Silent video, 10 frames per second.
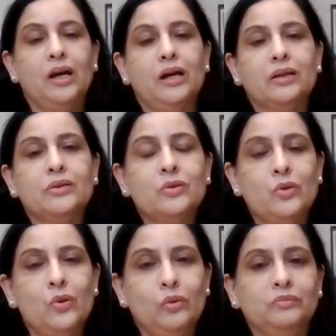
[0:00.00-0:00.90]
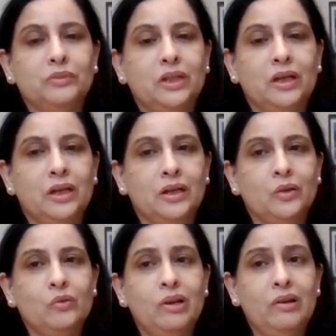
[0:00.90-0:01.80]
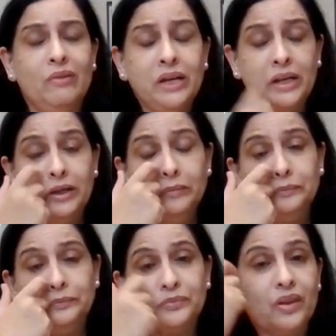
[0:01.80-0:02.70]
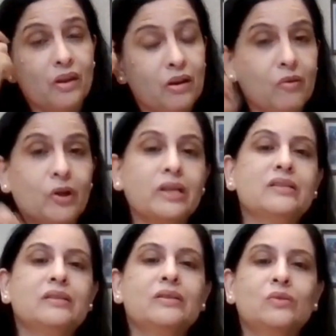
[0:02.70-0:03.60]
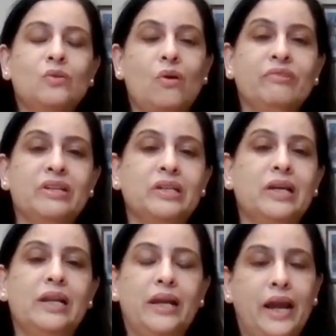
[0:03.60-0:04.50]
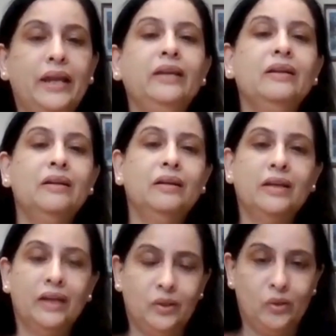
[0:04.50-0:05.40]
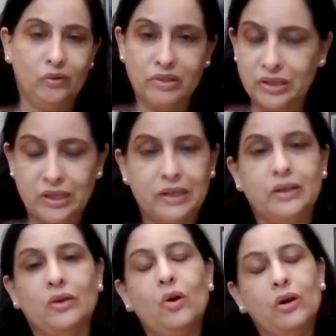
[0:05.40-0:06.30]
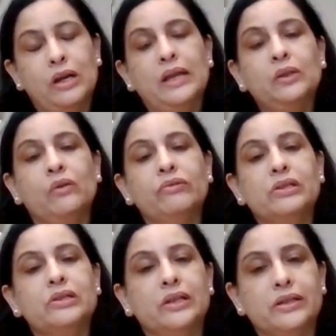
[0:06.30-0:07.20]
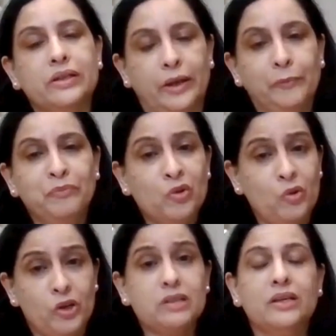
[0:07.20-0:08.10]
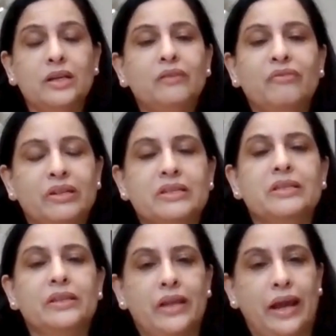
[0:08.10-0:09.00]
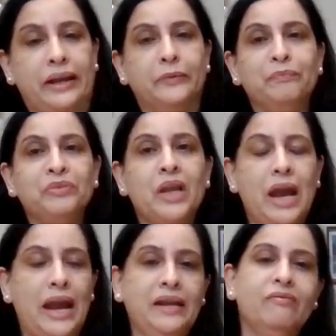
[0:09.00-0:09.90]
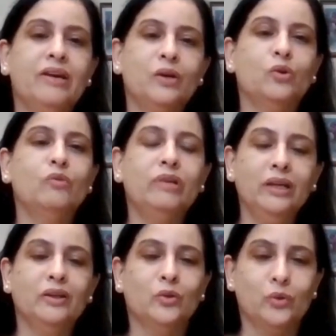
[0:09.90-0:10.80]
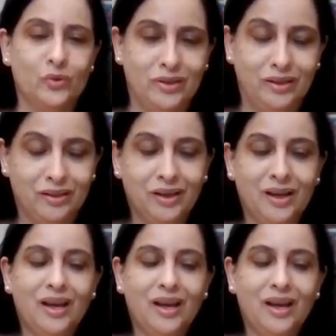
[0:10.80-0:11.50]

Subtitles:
You will wonder what is this official and unofficial or unofficial time. So what is the difference in that, and where do we use it?